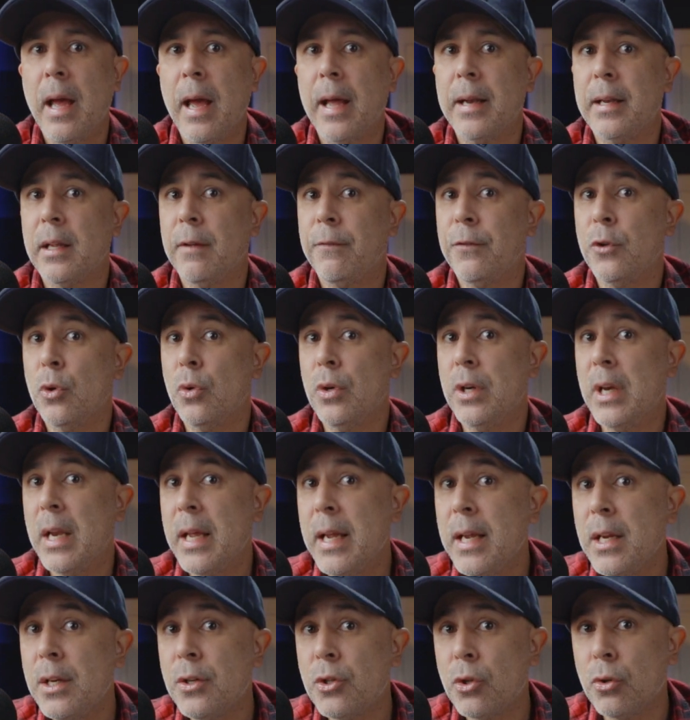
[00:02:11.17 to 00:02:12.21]
And if you
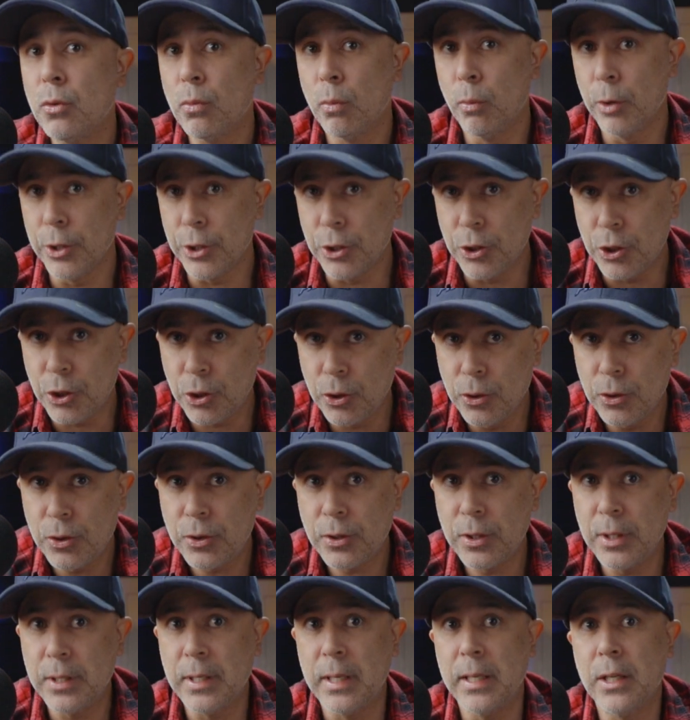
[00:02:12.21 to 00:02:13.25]
need to reduce
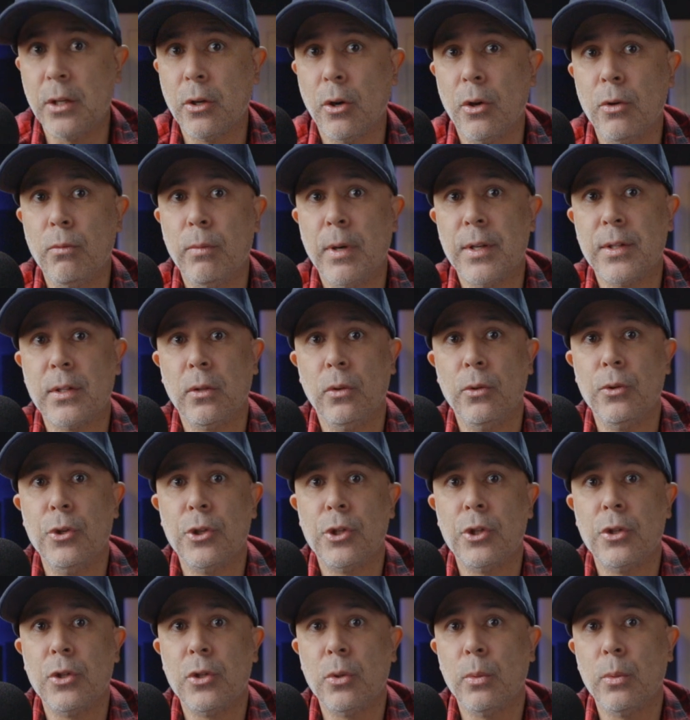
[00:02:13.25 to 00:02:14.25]
the decode resolution